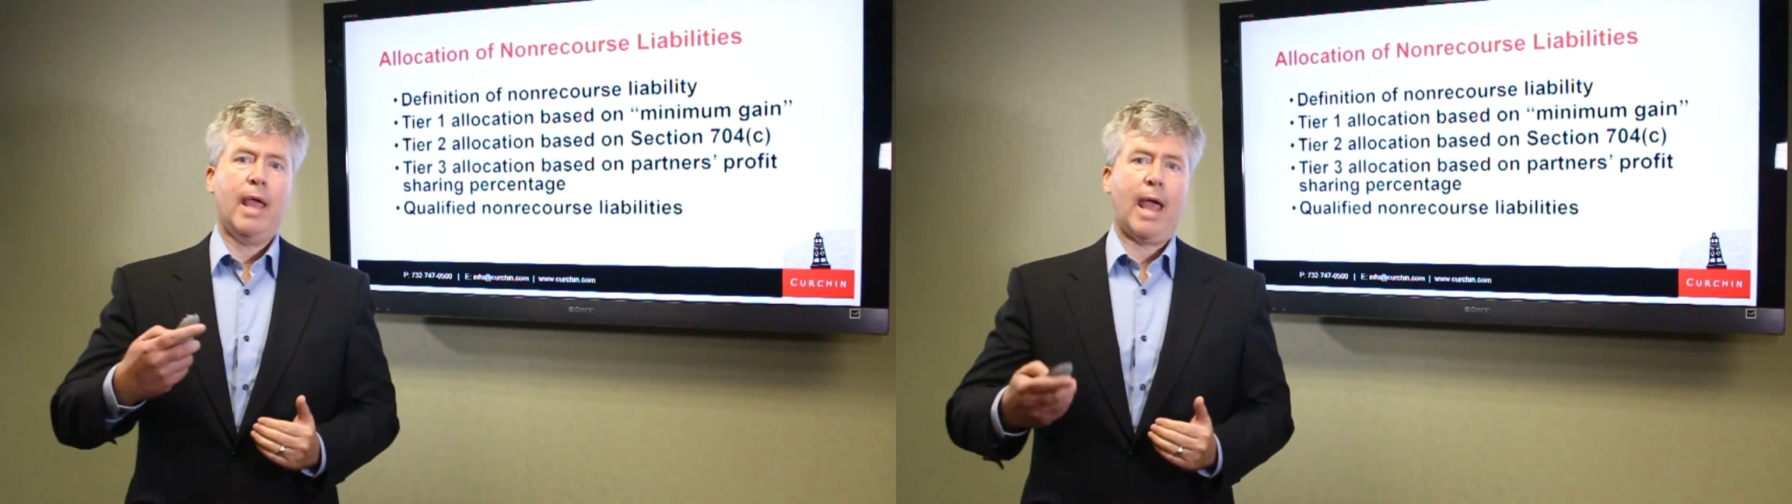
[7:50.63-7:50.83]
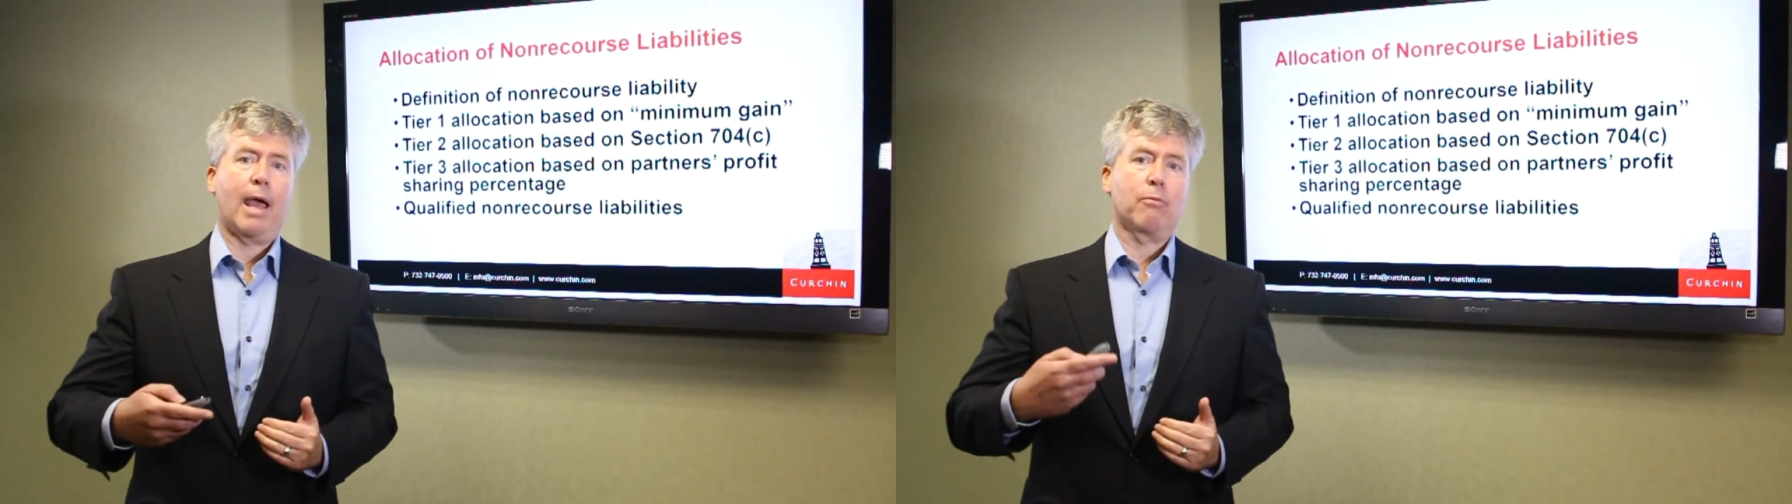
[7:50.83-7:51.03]

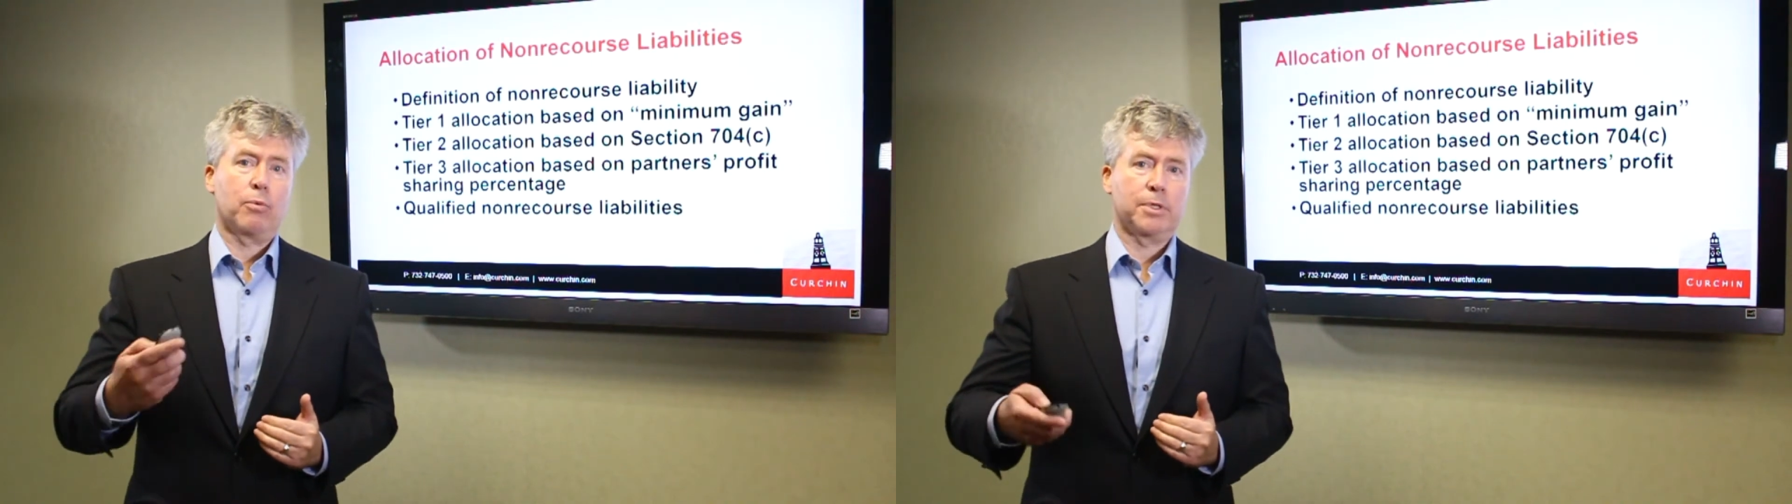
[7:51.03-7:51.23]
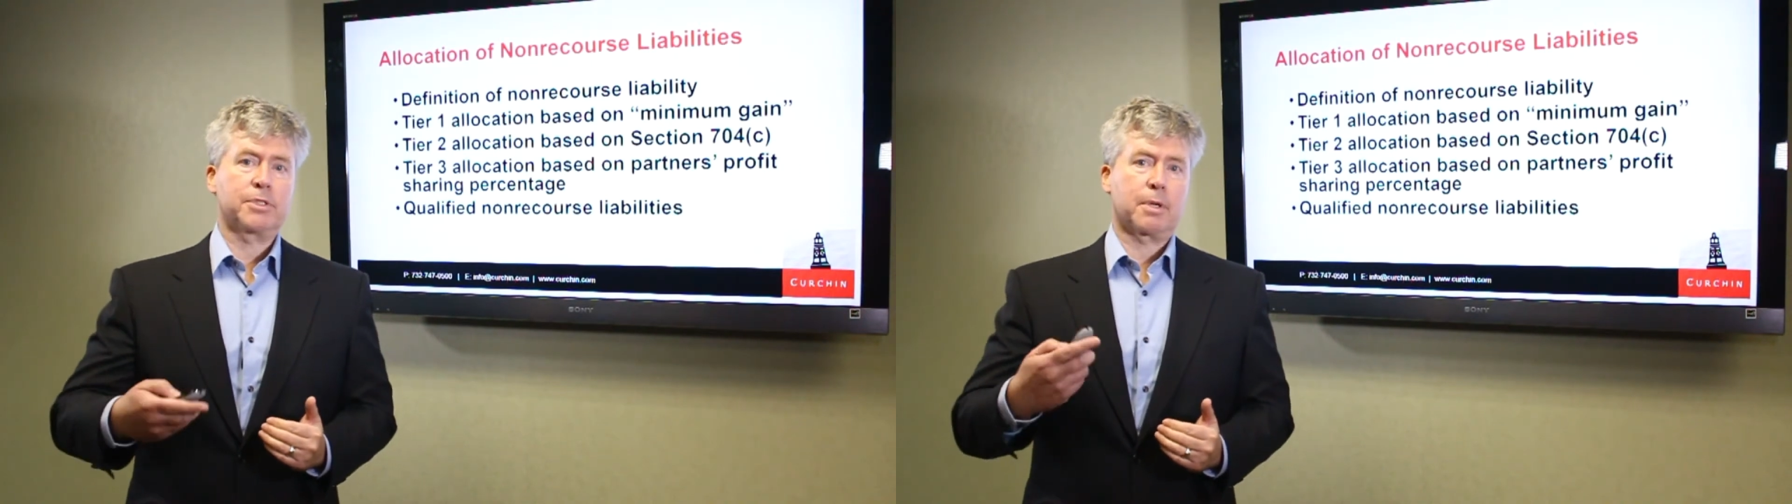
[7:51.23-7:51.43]

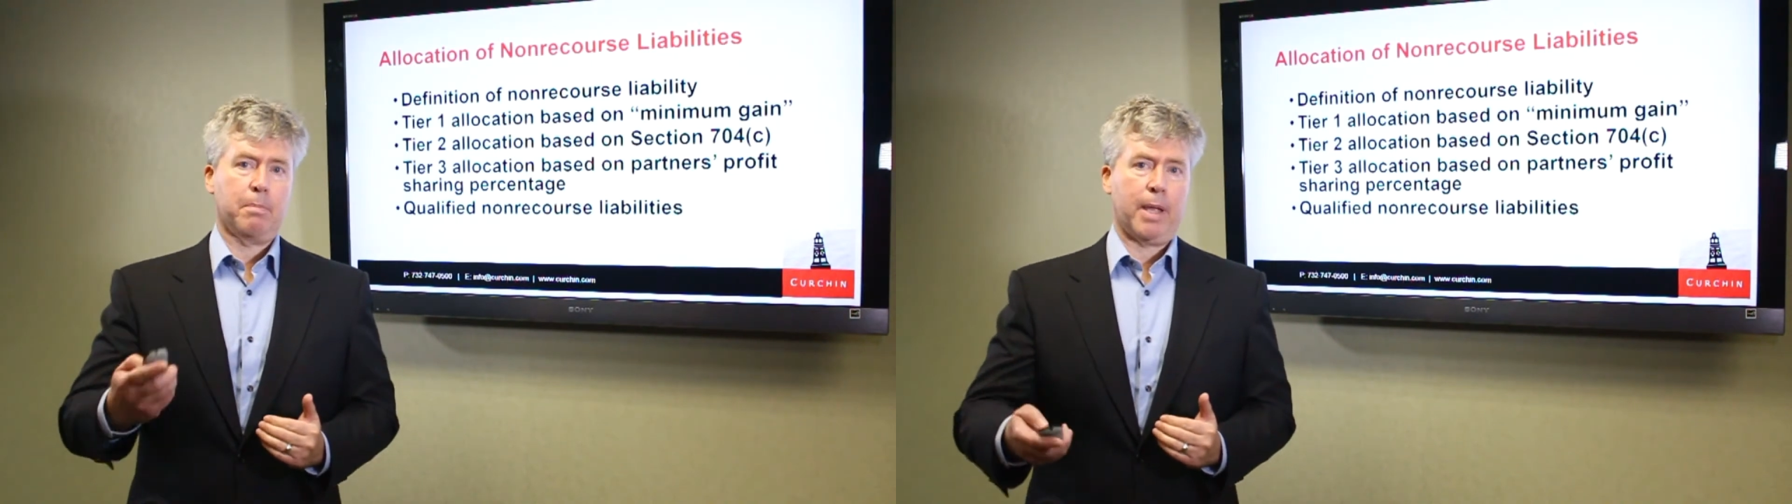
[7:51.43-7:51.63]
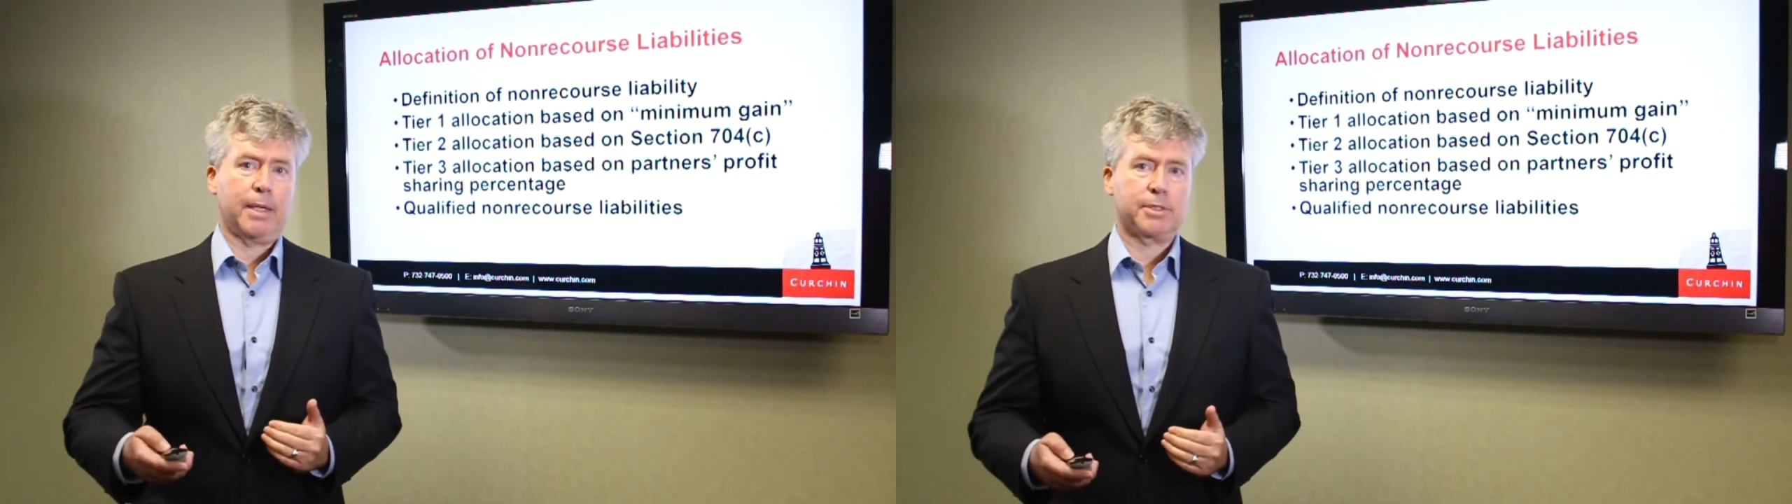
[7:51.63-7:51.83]
at-risk
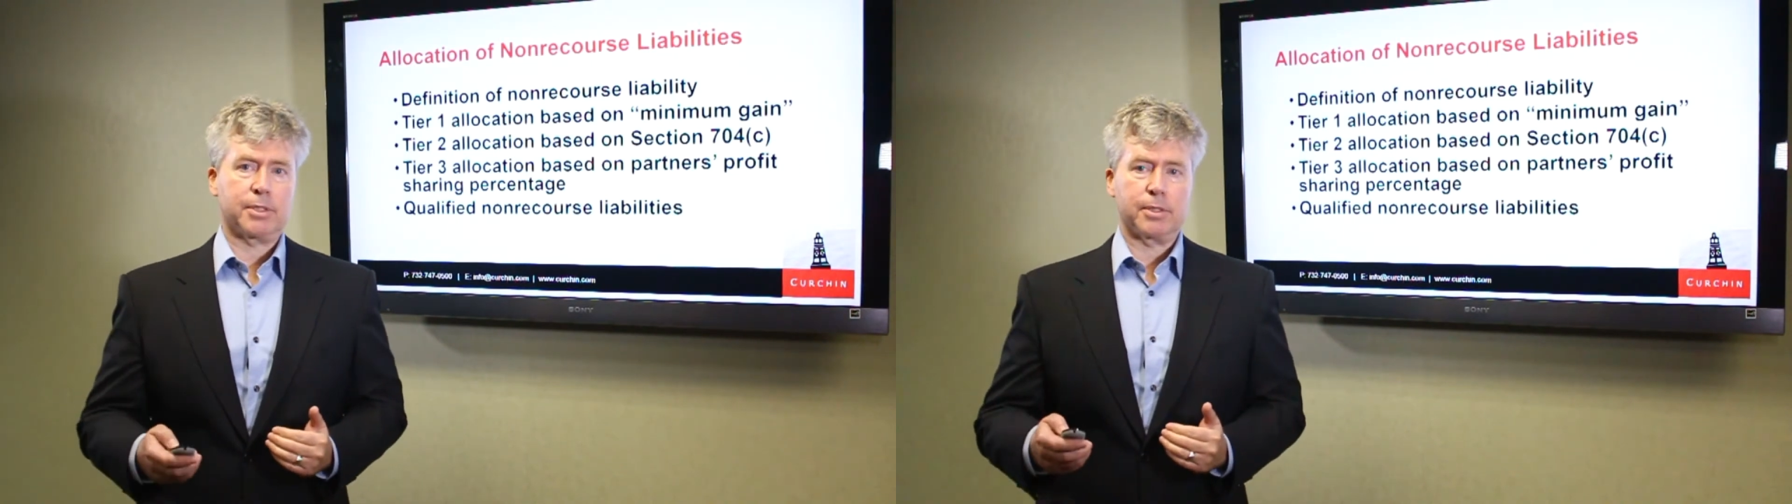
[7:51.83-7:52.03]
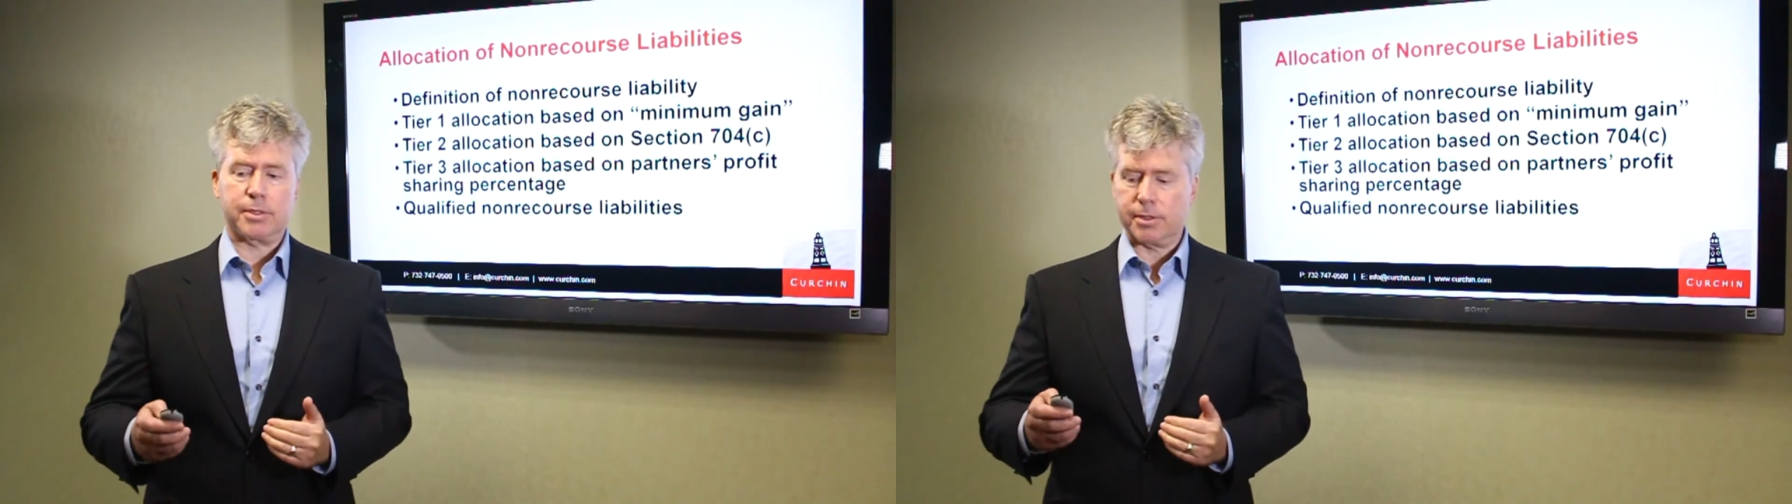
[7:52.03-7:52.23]

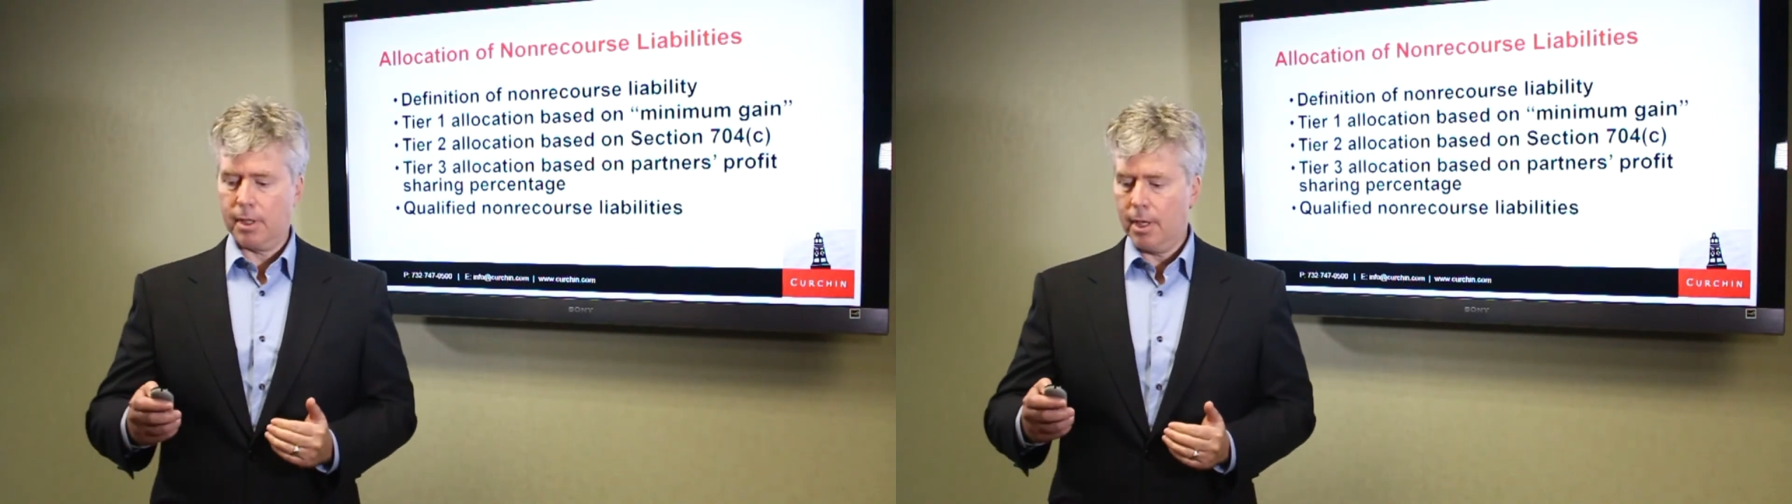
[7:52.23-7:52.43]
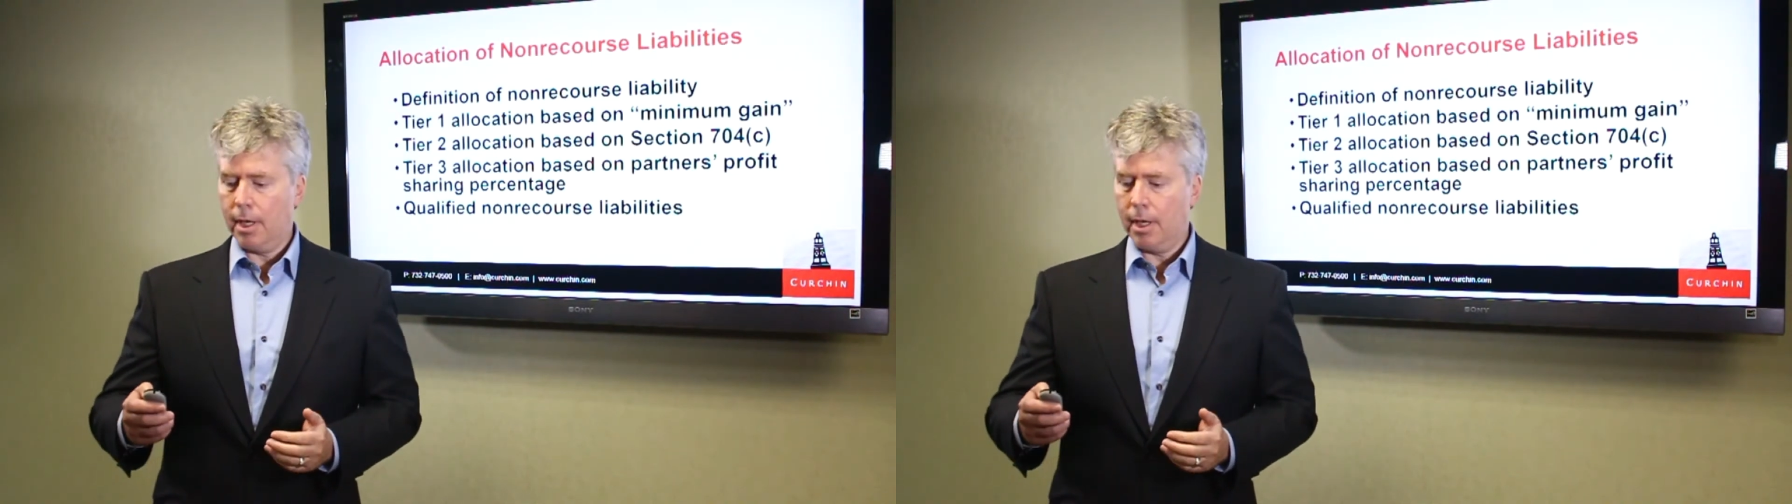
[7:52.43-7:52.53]
basis.